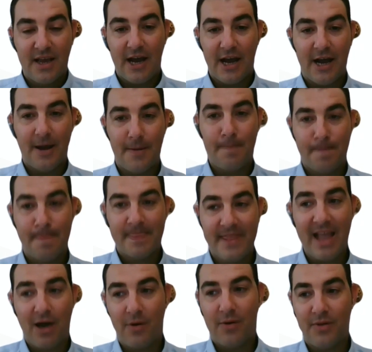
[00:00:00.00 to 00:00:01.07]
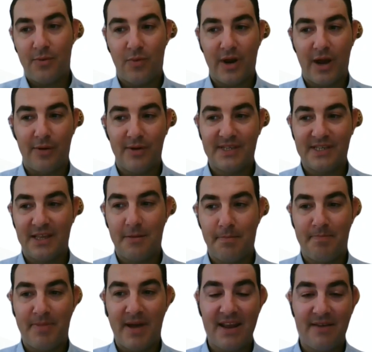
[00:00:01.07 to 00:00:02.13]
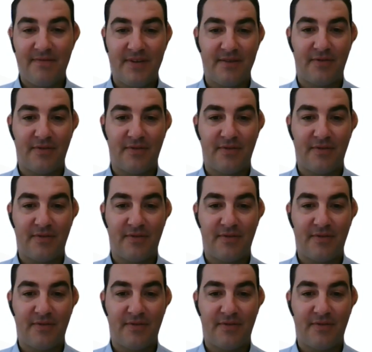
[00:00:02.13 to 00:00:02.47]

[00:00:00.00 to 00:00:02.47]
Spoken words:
Now, what I would say the benefit